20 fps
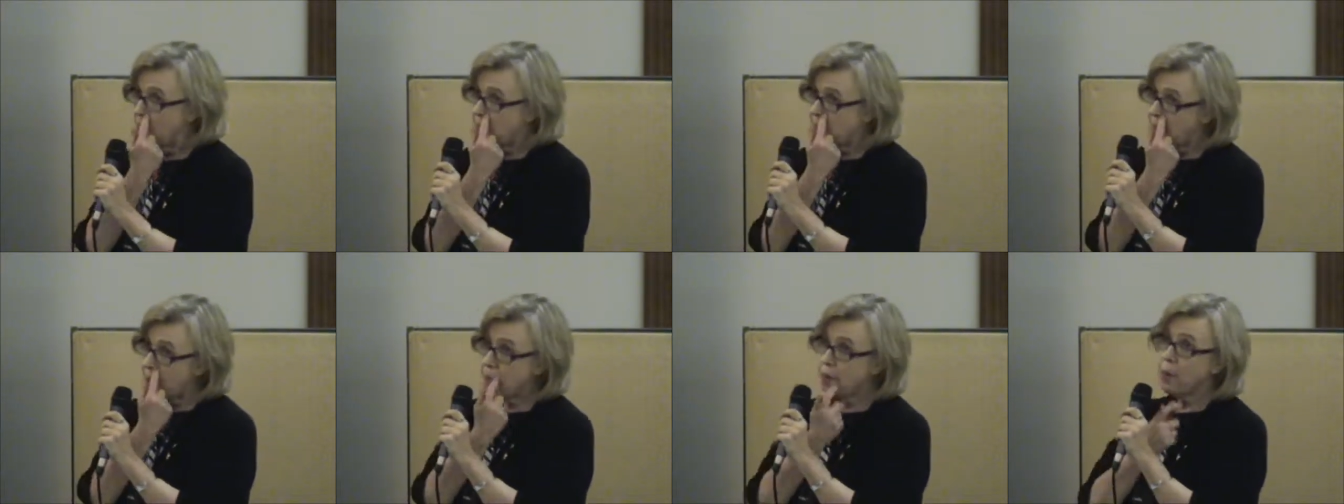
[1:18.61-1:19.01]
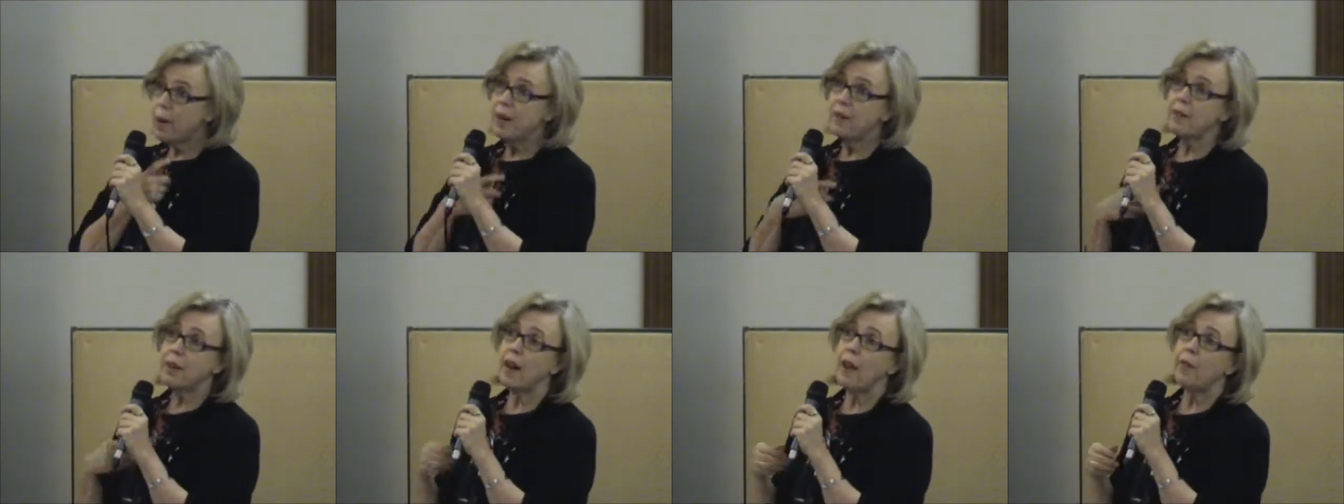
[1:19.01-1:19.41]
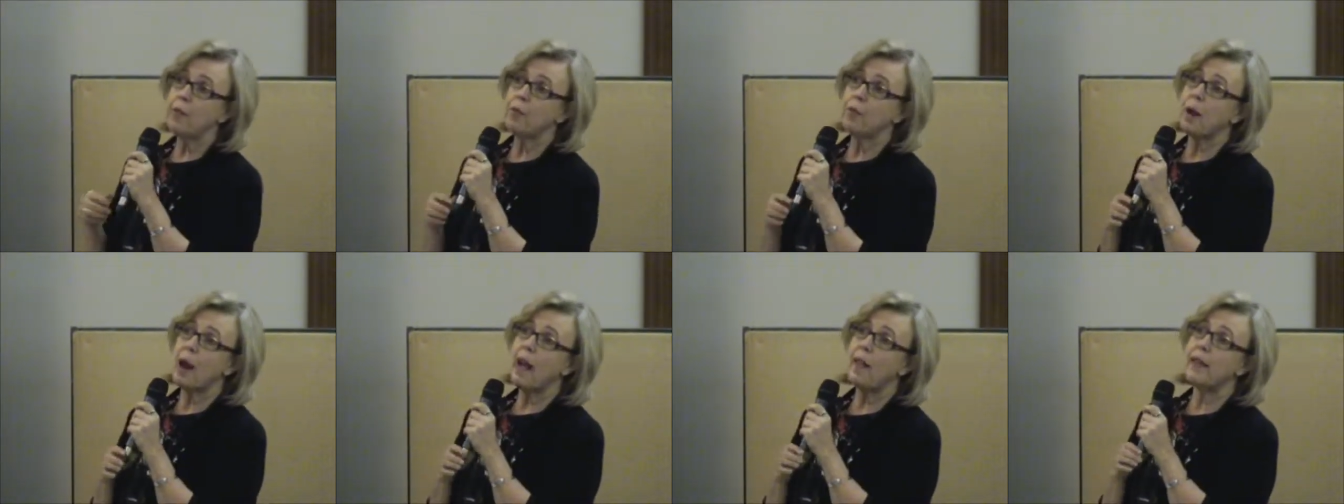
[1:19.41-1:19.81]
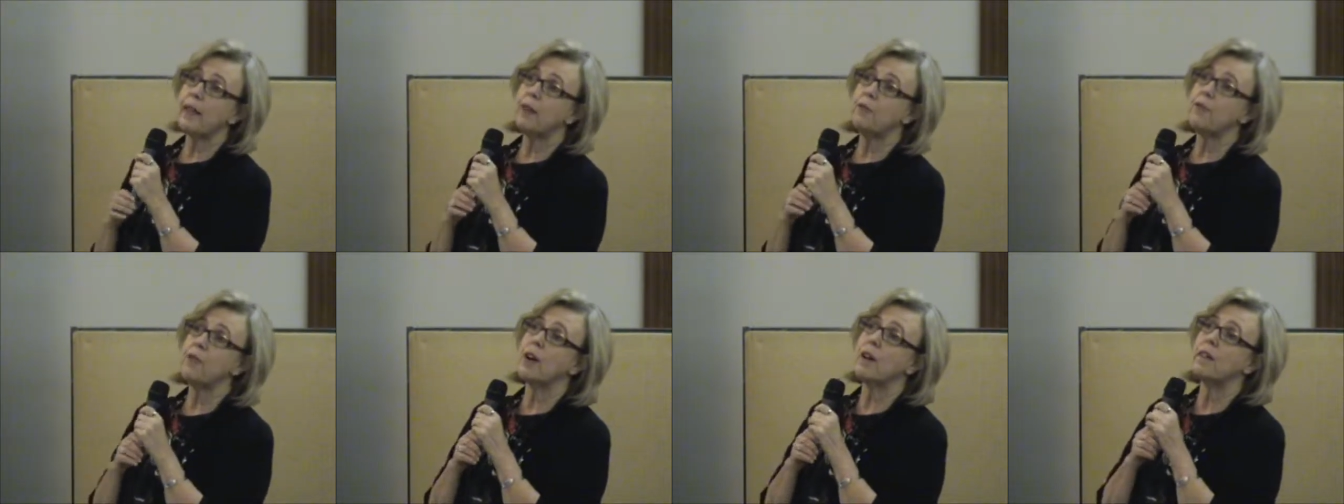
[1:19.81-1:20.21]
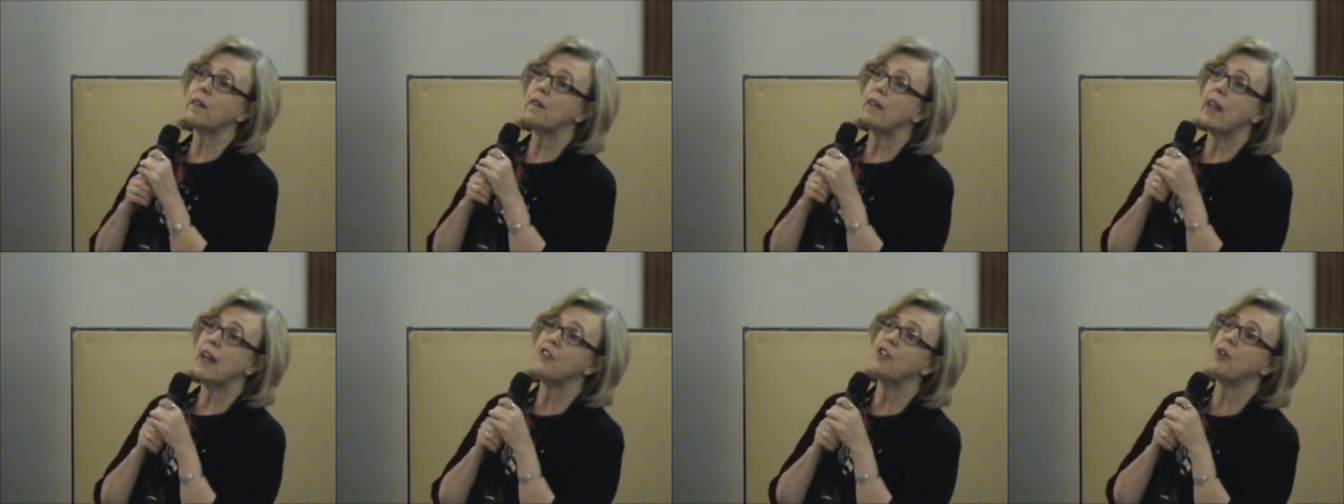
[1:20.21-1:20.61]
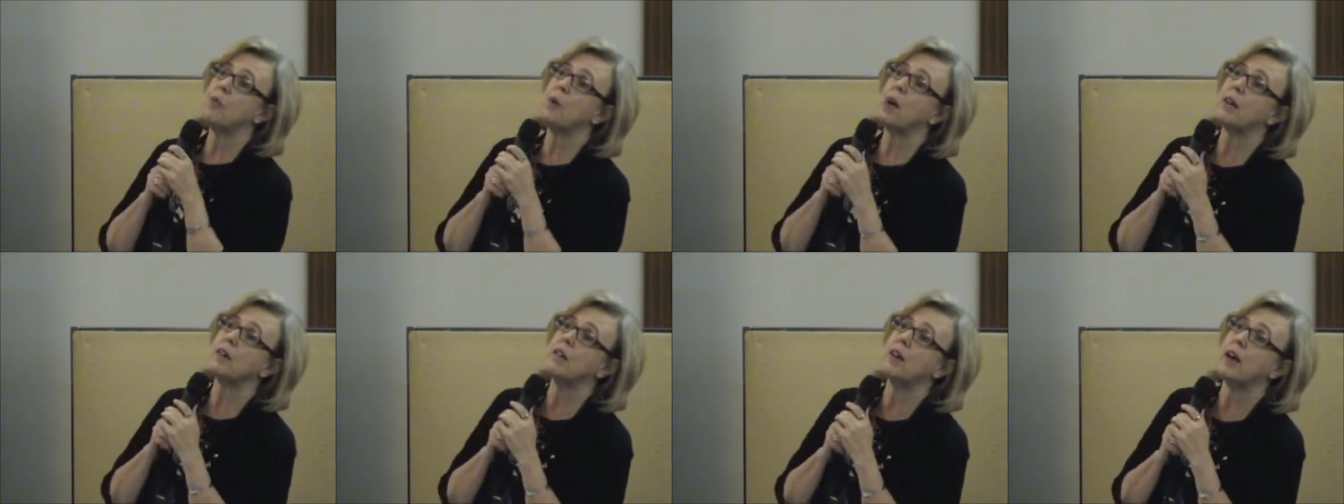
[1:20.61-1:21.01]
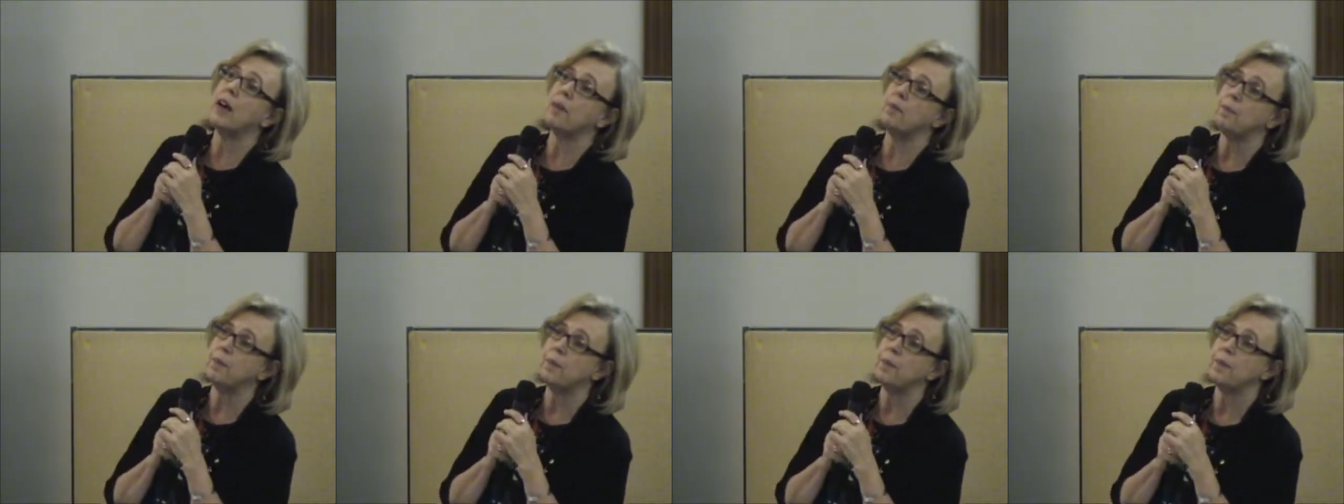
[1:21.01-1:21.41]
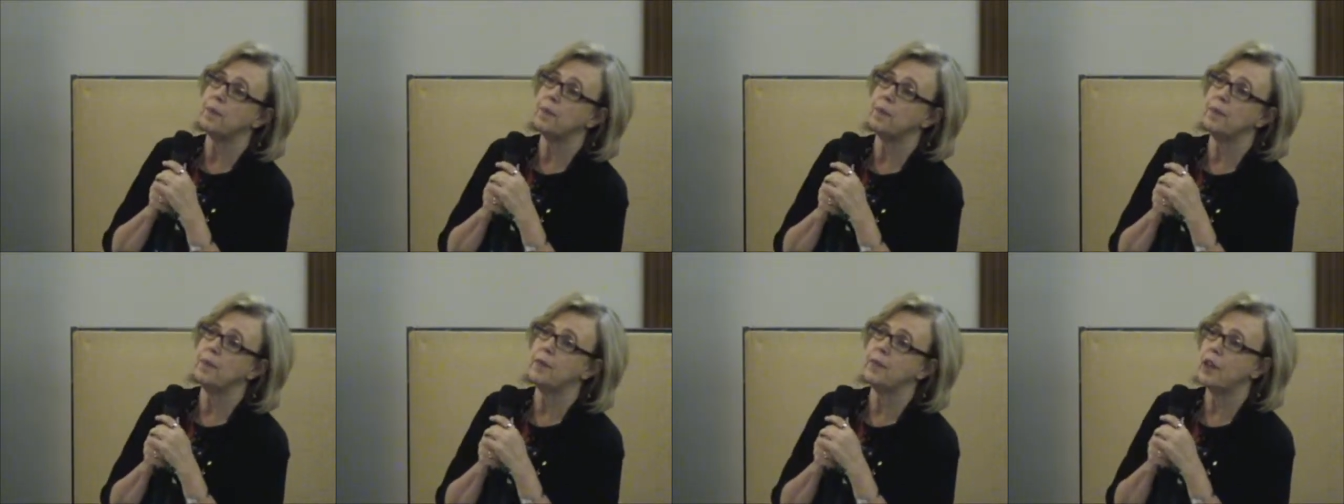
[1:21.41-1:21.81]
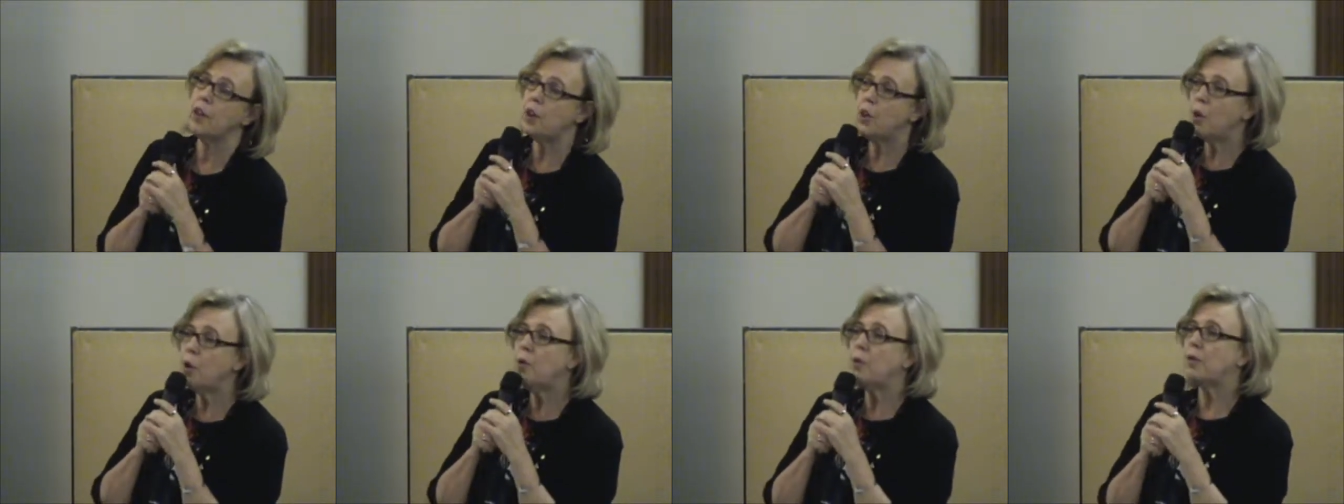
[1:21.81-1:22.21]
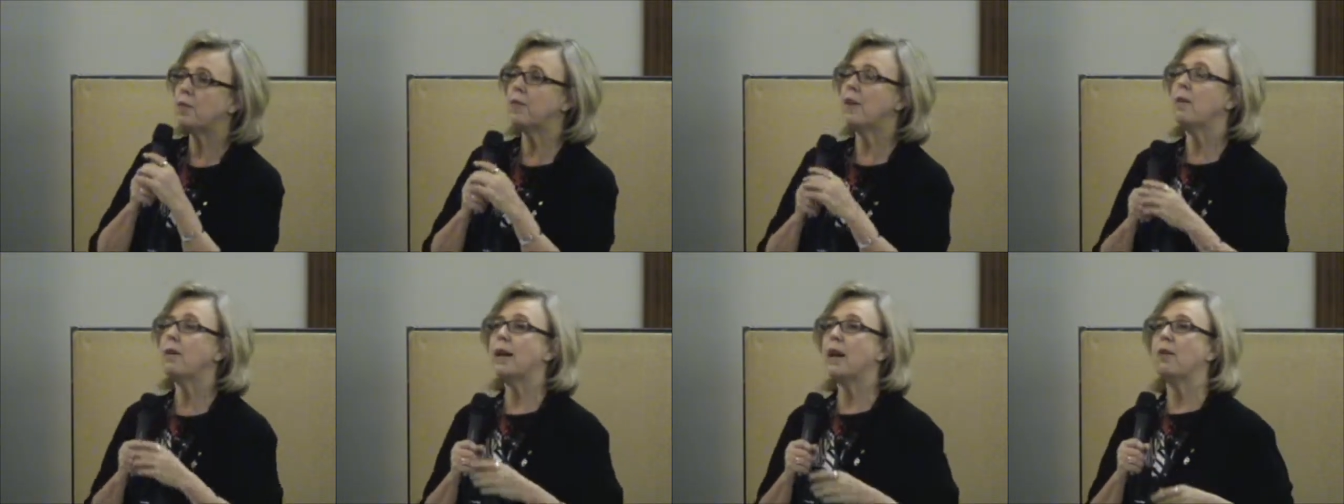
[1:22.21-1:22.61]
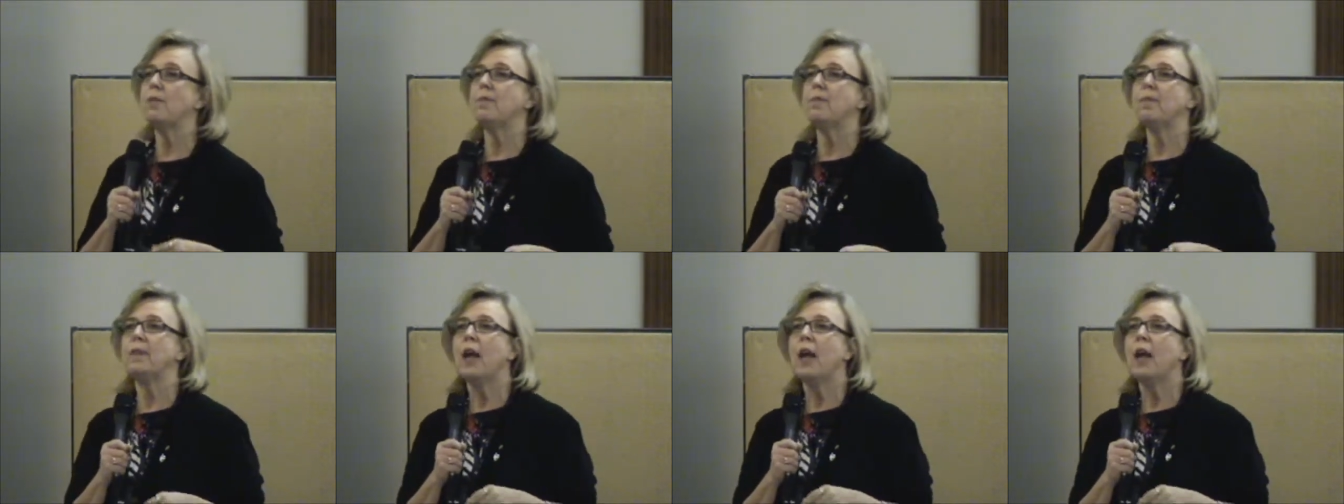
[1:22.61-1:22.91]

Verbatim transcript: February 10th rally in front of the ledge at what time? Noon. Noon, there we go.